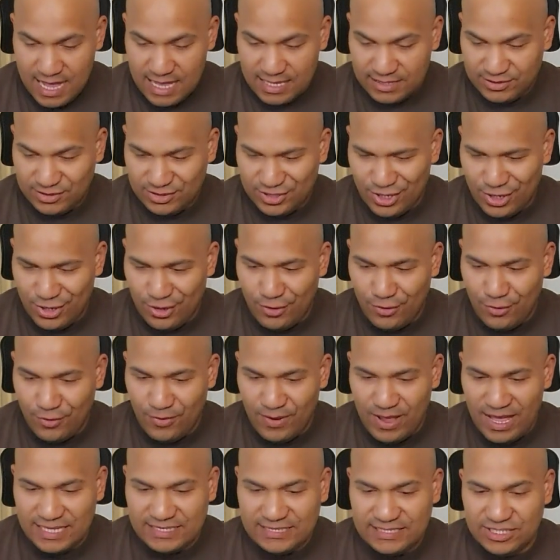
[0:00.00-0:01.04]

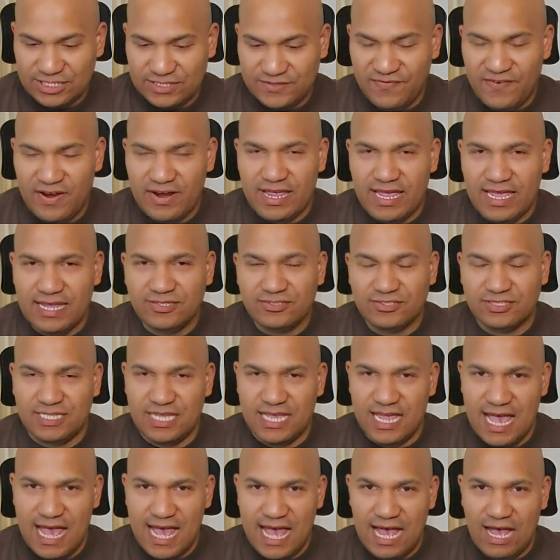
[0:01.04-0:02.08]
So it's just very
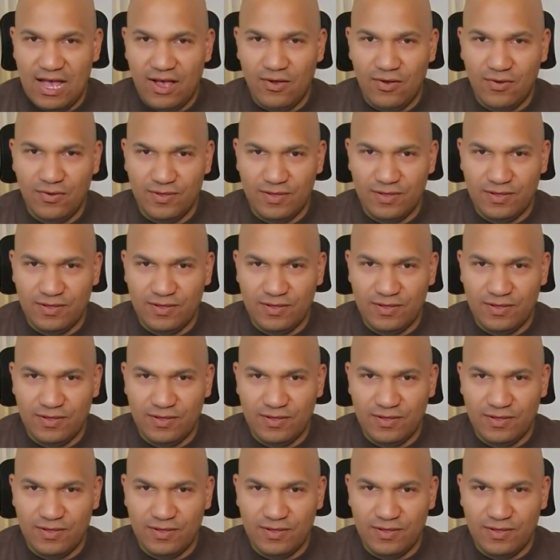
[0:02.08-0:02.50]
interesting how